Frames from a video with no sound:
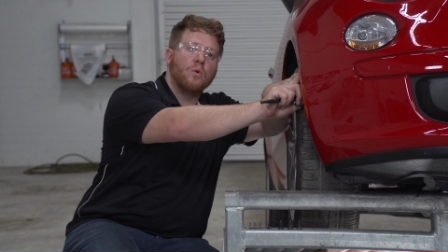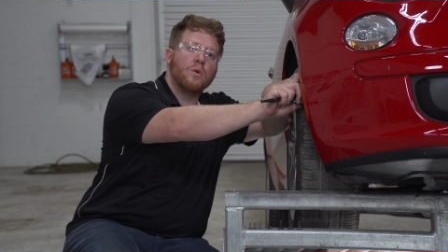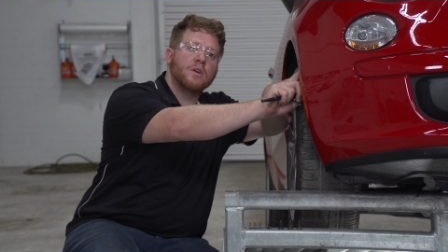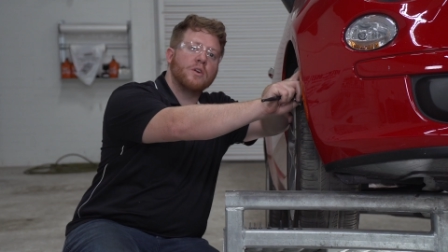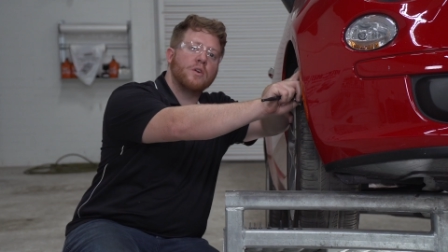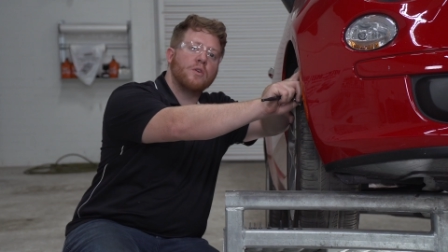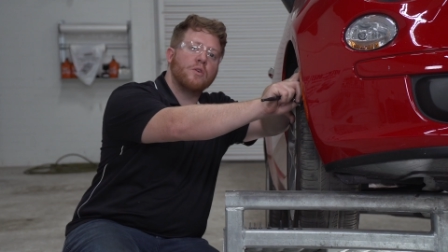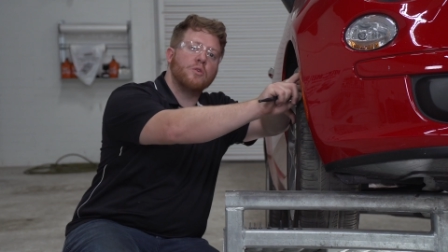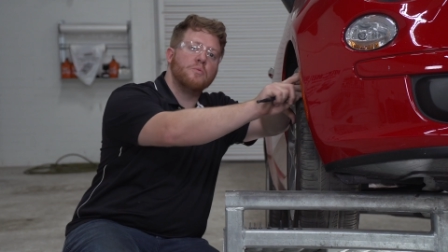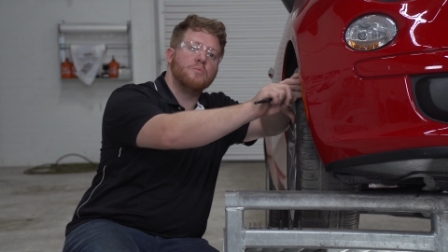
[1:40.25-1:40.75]
We're
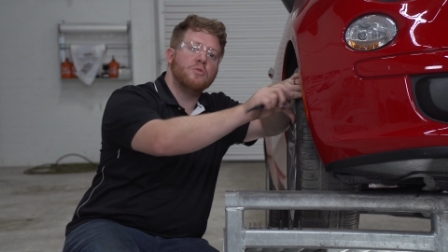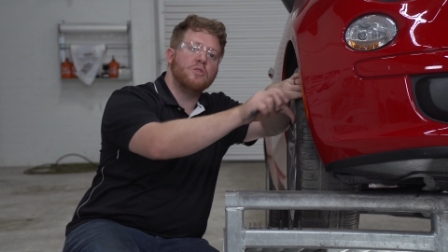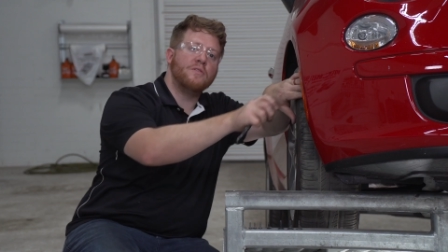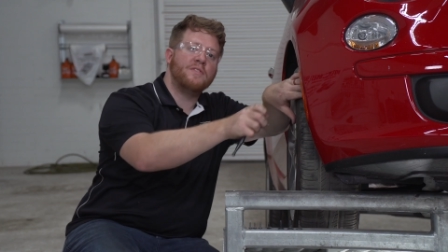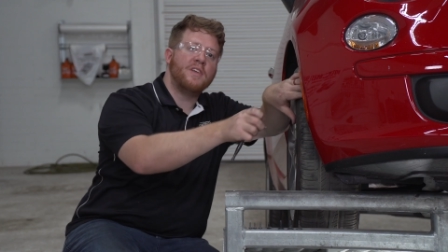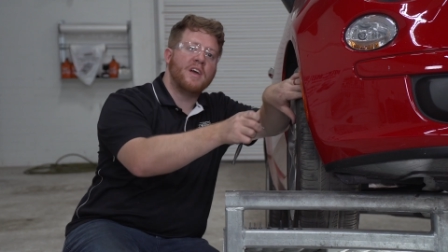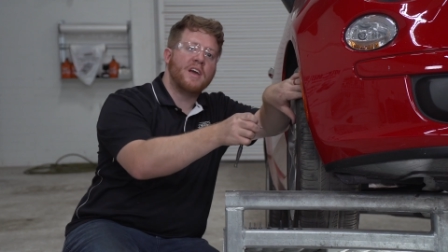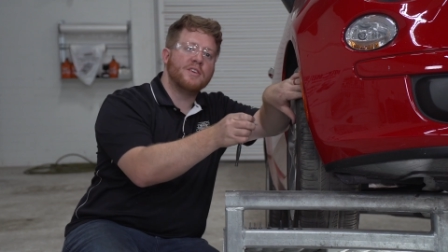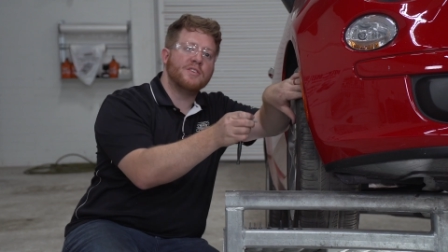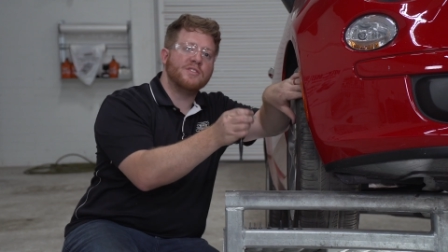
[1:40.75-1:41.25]
gonna remove
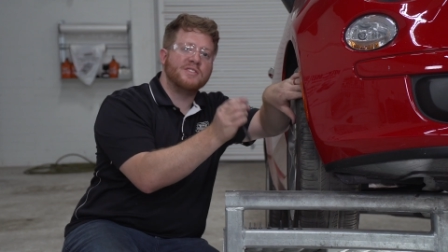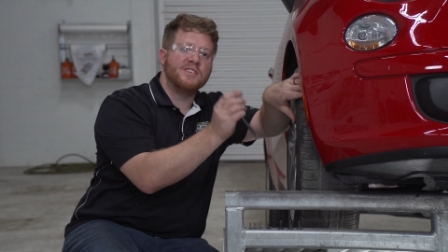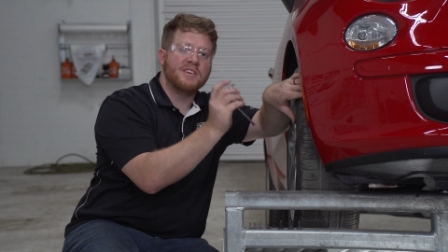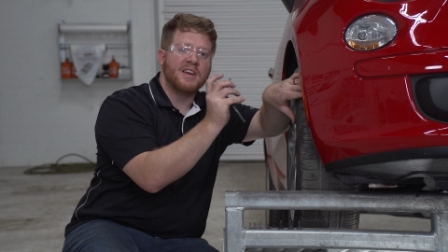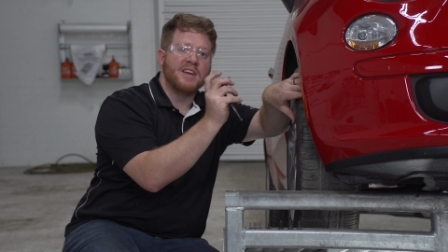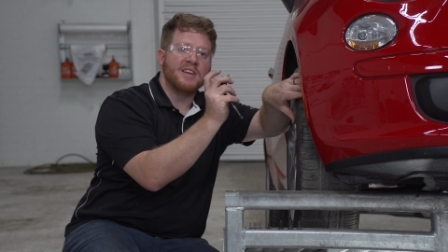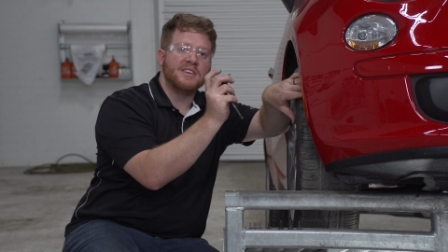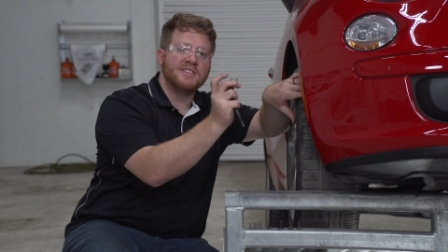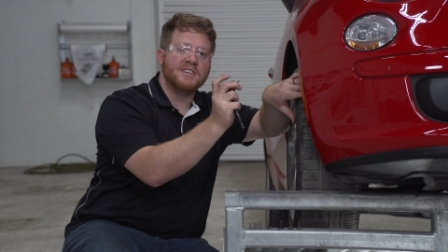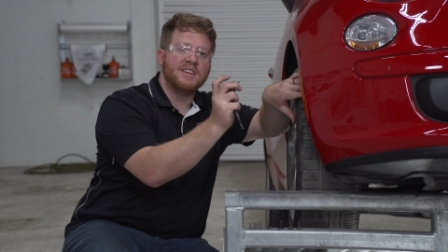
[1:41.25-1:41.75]
that
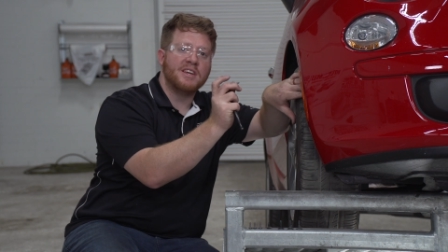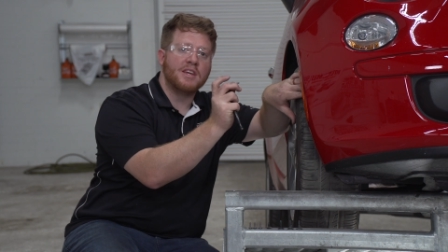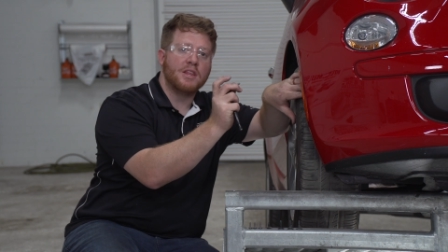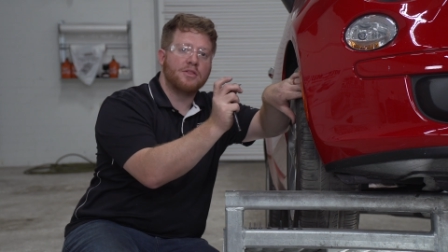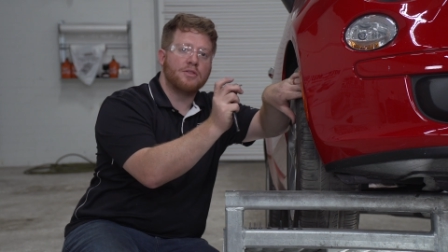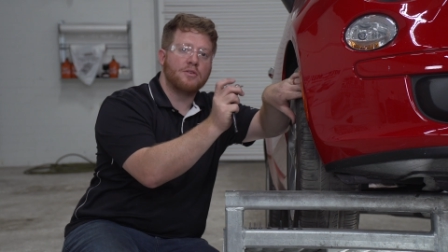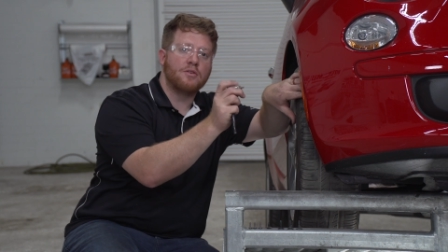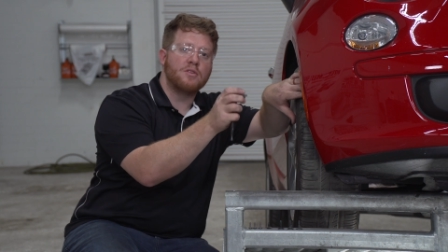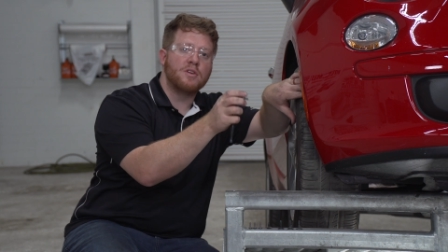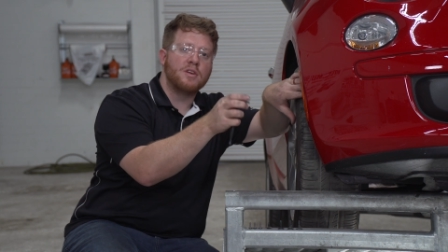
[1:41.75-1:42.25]
using a
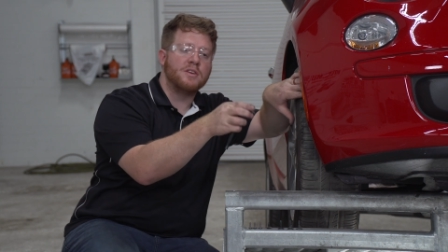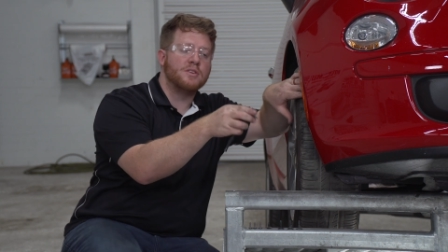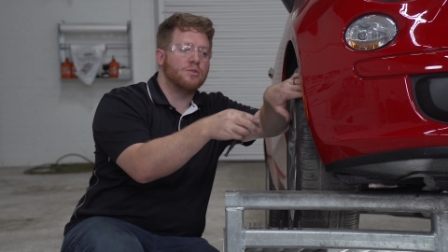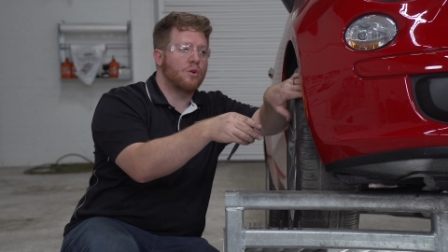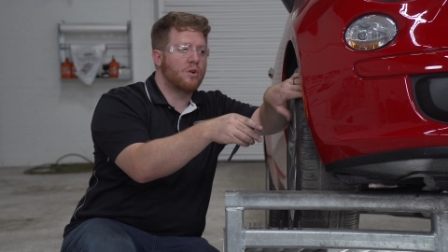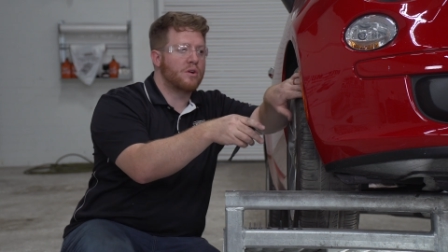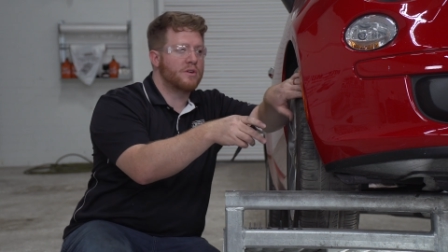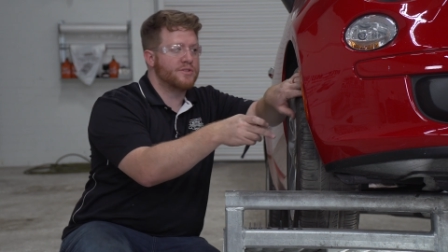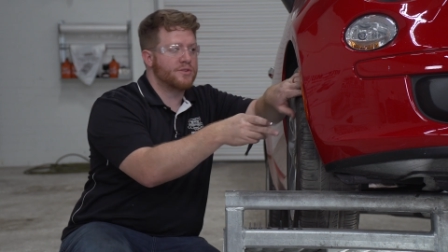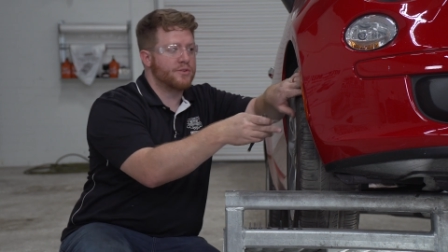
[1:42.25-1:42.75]
T30
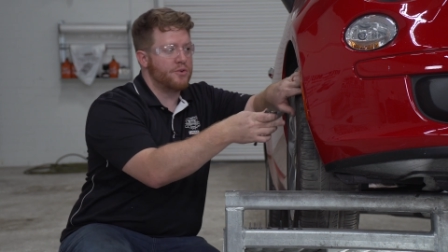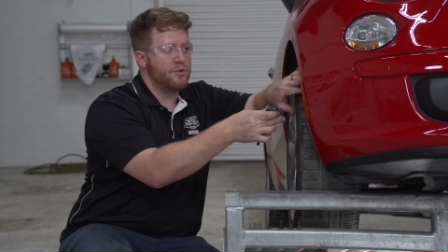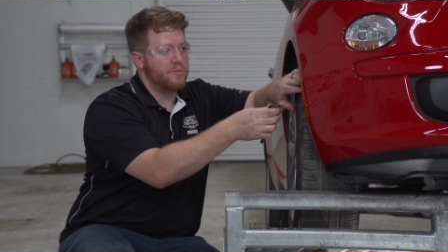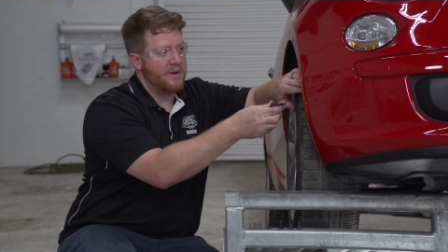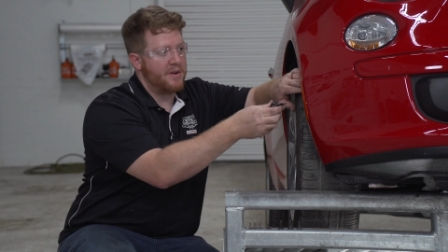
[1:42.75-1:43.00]
Torx screw